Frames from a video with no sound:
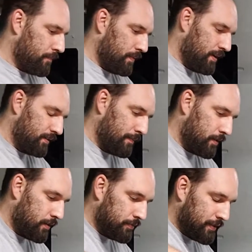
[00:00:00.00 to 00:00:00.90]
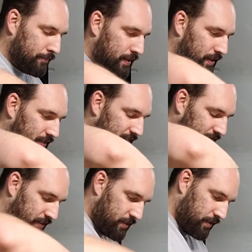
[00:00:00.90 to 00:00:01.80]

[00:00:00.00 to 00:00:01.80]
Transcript: because I'm 100% positive